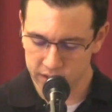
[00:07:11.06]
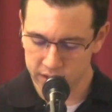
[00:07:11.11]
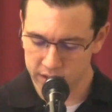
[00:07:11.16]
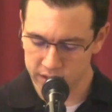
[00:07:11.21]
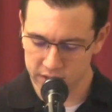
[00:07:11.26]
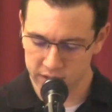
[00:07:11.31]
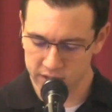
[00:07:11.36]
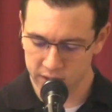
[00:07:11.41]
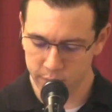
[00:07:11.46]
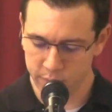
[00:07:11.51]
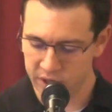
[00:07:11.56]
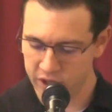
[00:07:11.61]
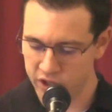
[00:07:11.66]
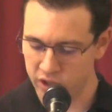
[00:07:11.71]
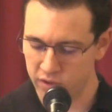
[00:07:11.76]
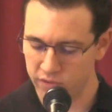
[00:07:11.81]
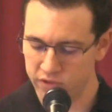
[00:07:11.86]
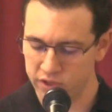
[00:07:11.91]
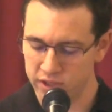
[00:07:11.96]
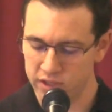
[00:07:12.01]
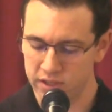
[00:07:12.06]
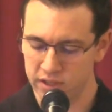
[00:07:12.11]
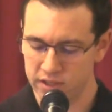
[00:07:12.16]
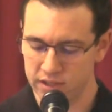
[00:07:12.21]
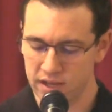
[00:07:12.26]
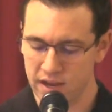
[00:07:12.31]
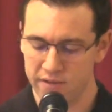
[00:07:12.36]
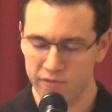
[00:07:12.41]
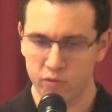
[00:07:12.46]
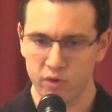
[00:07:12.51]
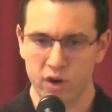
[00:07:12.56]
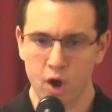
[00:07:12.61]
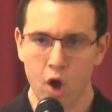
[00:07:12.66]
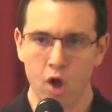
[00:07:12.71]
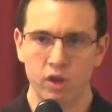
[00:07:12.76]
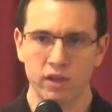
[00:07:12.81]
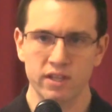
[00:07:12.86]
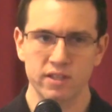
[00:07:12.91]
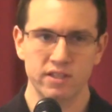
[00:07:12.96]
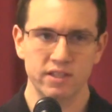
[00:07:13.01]
this is a picture of Jesus' life, what
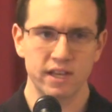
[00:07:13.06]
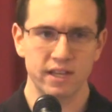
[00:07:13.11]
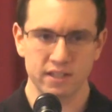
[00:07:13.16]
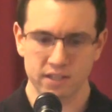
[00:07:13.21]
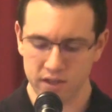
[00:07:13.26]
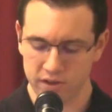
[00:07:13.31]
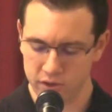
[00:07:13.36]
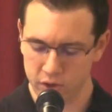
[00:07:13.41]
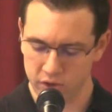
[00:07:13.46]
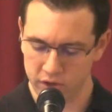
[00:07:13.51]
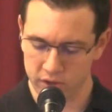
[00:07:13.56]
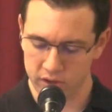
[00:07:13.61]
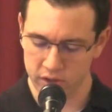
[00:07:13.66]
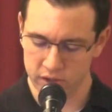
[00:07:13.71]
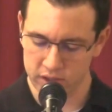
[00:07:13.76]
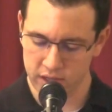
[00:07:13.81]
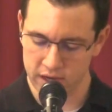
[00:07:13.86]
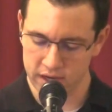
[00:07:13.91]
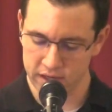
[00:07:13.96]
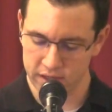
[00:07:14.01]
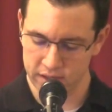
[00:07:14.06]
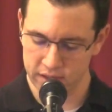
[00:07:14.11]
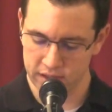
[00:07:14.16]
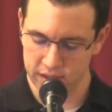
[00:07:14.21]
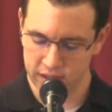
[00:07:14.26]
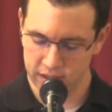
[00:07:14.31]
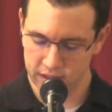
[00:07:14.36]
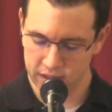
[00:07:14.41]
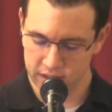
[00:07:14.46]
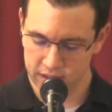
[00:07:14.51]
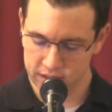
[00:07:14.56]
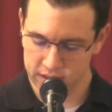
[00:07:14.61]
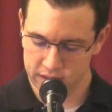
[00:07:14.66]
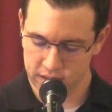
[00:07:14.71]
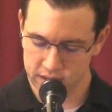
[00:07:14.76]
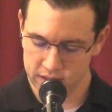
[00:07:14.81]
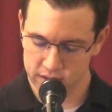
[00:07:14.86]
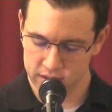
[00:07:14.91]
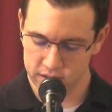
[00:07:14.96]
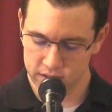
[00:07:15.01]
all his days on earth looked like. It
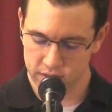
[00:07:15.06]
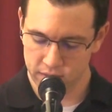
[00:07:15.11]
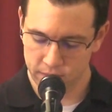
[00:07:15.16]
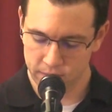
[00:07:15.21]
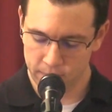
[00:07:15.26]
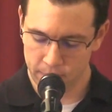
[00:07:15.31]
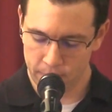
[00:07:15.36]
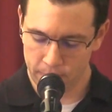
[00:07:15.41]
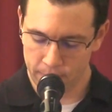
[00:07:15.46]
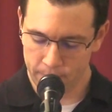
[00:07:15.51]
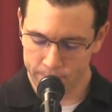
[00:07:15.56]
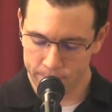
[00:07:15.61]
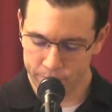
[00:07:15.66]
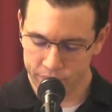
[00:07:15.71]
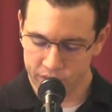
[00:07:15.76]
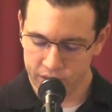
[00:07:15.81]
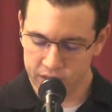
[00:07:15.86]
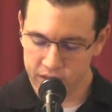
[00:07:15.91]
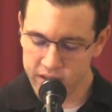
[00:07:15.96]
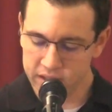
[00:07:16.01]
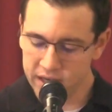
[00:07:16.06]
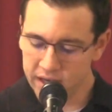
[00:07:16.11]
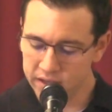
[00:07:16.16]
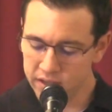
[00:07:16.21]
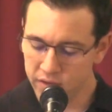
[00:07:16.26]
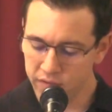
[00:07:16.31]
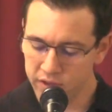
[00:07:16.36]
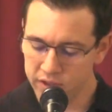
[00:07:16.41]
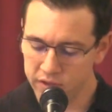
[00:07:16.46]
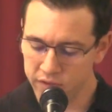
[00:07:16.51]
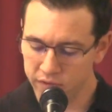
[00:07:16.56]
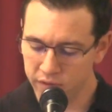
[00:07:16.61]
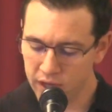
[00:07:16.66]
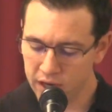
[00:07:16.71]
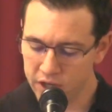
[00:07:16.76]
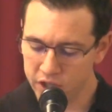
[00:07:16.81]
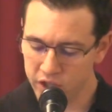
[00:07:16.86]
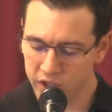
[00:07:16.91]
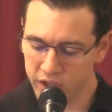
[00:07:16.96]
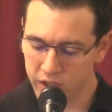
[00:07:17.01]
says, In the days of his
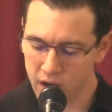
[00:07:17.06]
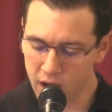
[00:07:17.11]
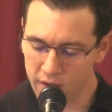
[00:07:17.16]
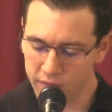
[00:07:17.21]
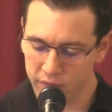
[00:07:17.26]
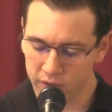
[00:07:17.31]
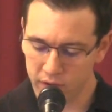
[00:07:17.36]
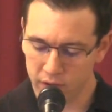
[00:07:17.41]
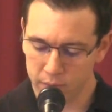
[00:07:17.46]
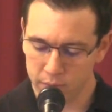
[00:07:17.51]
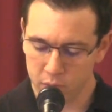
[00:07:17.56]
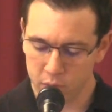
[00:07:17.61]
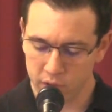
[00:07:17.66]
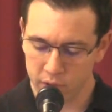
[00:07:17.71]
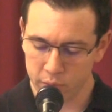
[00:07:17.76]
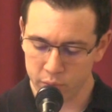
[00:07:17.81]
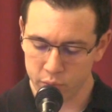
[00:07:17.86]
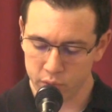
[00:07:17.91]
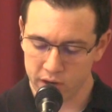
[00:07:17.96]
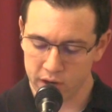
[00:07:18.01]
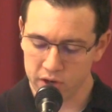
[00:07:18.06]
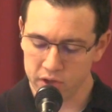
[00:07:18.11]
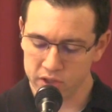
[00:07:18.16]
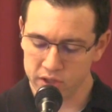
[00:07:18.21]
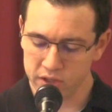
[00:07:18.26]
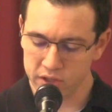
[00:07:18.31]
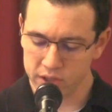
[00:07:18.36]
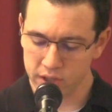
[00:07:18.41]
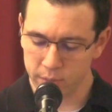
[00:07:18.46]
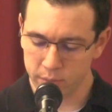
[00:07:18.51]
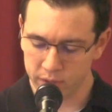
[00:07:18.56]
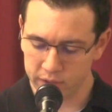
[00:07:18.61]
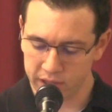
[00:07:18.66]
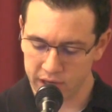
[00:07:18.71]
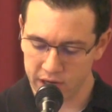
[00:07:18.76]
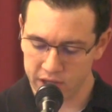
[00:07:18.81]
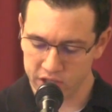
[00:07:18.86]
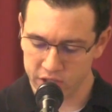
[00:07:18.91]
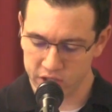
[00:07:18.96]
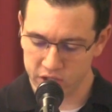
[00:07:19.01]
flesh, he offered up both prayers and
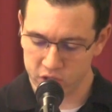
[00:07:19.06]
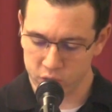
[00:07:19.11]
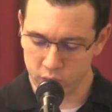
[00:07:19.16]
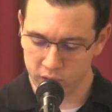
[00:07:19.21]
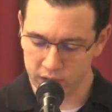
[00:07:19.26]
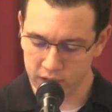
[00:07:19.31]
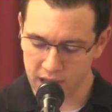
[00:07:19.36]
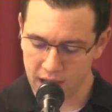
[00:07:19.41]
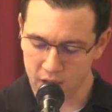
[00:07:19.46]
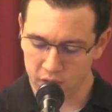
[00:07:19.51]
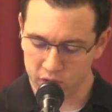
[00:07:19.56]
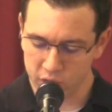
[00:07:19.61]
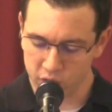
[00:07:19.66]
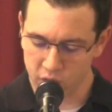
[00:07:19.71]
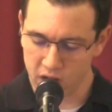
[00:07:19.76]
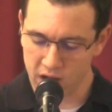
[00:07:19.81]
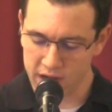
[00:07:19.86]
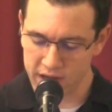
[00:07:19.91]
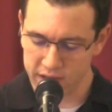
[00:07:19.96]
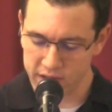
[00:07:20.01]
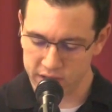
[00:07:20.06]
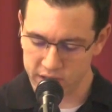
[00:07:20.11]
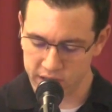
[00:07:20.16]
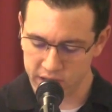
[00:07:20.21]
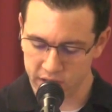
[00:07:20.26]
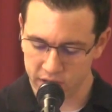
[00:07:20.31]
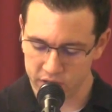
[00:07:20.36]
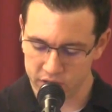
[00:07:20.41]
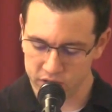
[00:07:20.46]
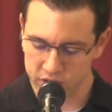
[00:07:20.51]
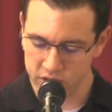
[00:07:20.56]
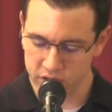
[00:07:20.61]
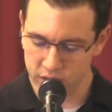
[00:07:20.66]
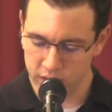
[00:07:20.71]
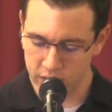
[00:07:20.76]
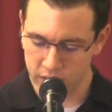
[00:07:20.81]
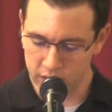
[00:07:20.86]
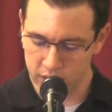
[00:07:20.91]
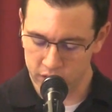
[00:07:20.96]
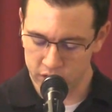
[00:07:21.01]
supplications with loud crying and tears
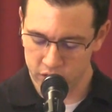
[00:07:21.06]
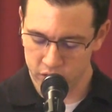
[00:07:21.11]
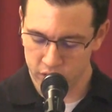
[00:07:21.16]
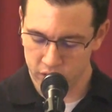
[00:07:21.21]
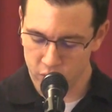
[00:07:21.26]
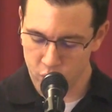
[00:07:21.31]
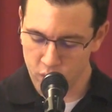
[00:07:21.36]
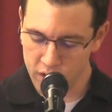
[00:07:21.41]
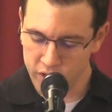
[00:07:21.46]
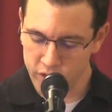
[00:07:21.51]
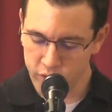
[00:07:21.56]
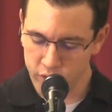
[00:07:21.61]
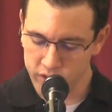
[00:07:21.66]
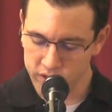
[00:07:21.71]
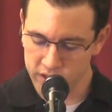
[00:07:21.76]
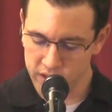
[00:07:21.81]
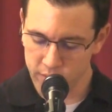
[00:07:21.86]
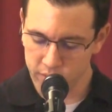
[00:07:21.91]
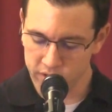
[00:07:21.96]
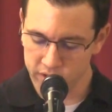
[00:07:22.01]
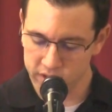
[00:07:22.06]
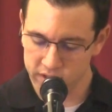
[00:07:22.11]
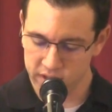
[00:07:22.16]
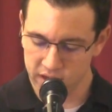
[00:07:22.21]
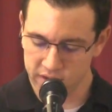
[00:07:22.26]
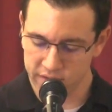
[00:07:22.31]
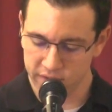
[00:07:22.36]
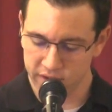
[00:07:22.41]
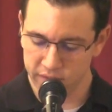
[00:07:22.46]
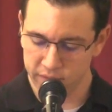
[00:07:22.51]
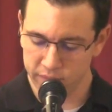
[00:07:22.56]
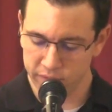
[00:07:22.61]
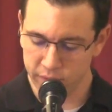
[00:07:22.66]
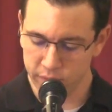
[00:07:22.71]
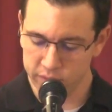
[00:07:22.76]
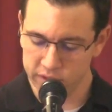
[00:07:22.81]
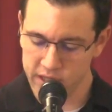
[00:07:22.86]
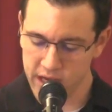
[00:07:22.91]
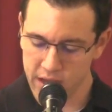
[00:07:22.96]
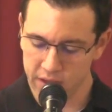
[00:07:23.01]
to the one who was able to save him
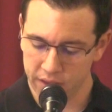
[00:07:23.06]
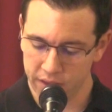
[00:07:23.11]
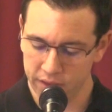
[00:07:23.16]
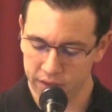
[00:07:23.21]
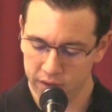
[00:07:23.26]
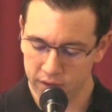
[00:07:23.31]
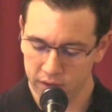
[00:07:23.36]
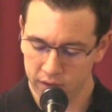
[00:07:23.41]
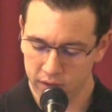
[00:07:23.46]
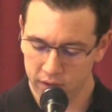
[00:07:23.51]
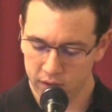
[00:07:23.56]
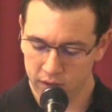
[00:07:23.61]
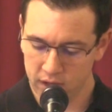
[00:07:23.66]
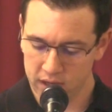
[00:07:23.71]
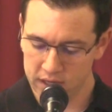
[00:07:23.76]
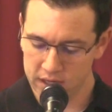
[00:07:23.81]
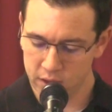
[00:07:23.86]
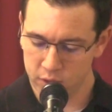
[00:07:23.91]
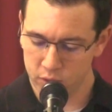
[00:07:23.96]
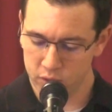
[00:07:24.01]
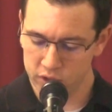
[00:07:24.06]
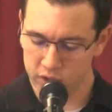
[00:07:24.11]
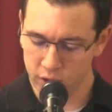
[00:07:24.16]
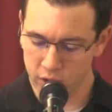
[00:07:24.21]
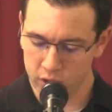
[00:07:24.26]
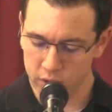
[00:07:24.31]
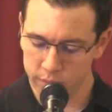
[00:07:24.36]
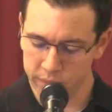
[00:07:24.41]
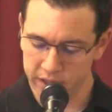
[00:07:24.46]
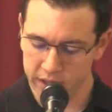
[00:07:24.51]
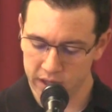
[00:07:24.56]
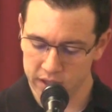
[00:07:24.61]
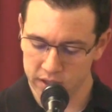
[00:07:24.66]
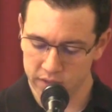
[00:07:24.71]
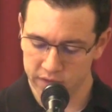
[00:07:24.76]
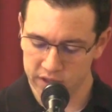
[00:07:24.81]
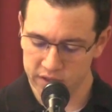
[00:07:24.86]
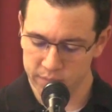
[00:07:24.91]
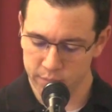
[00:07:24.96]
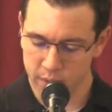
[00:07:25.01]
from death, and he was heard because
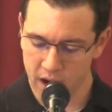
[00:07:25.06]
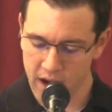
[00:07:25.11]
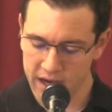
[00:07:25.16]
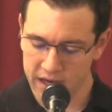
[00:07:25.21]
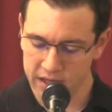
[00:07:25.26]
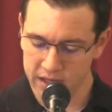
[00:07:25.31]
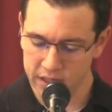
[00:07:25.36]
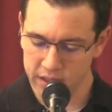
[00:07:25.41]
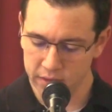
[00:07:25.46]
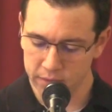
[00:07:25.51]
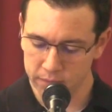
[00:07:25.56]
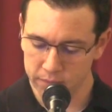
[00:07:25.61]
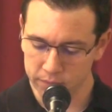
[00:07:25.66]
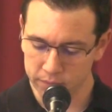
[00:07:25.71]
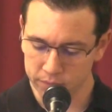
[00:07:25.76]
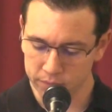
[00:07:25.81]
of his piety.